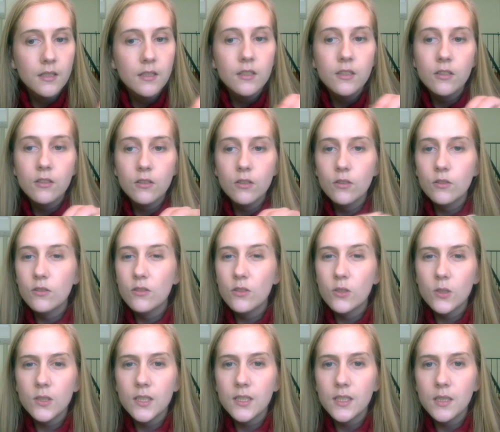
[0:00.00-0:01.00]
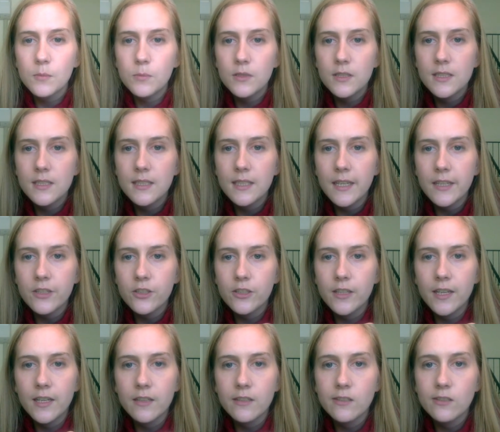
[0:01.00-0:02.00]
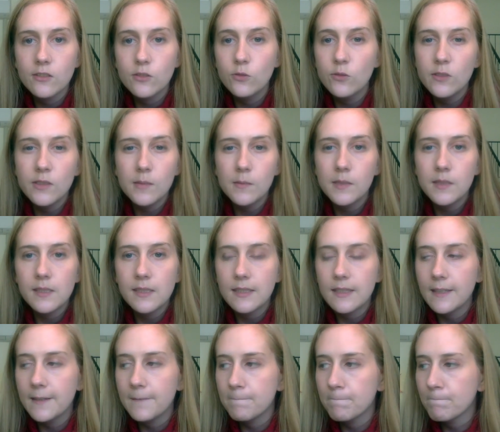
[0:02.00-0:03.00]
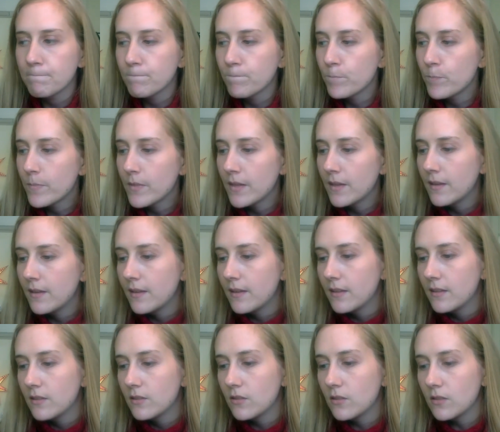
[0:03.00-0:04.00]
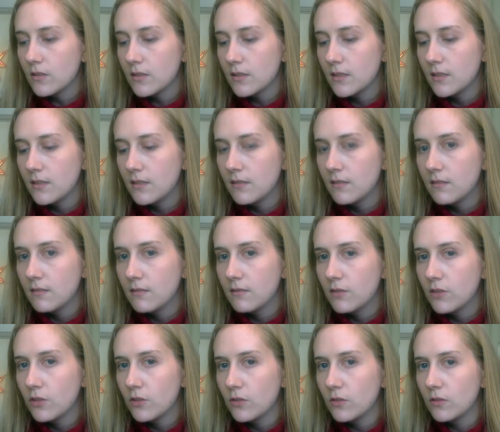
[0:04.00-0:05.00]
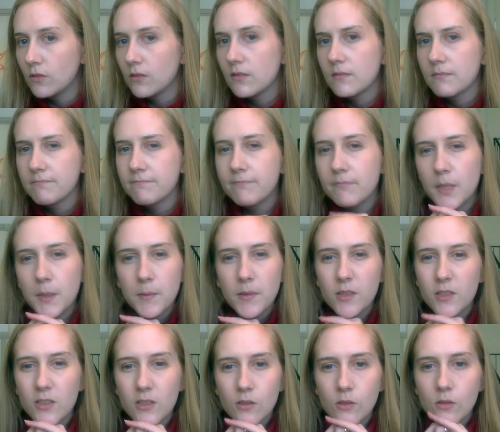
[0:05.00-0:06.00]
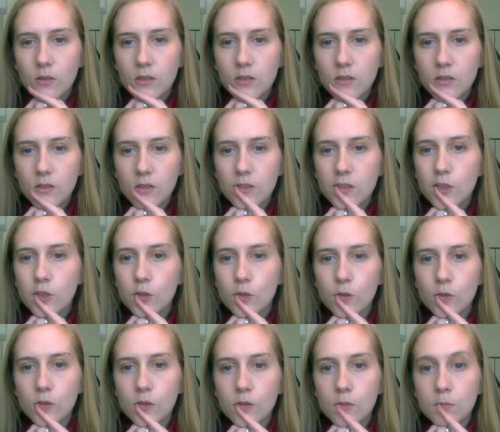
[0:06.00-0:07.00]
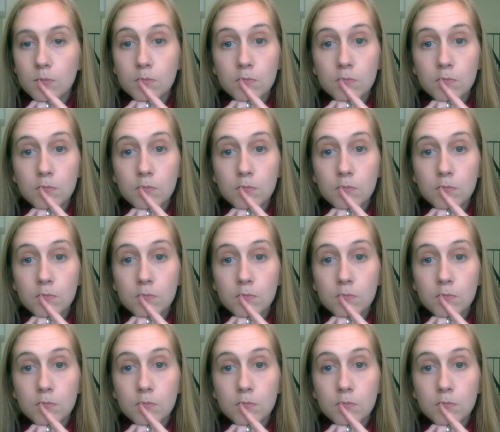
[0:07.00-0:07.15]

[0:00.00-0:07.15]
You know, join it up with Stash Dash. Do something like that. Socks and shawls. Maybe I'll just call it socks and shawls.